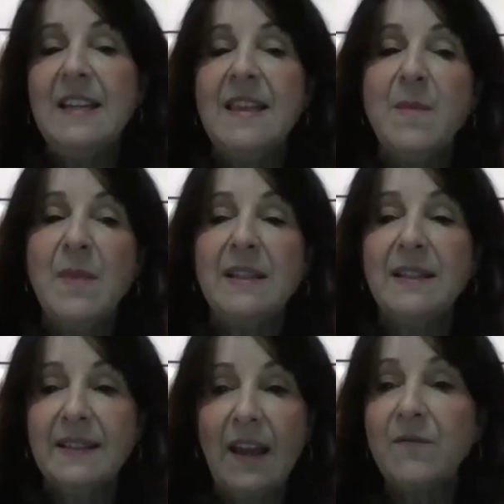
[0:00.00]
that
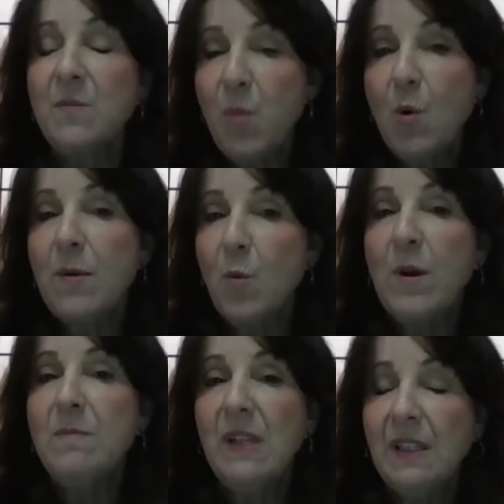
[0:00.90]
means
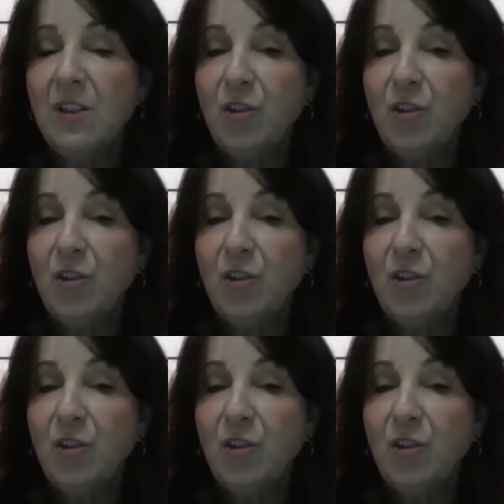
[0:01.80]
$7.1 million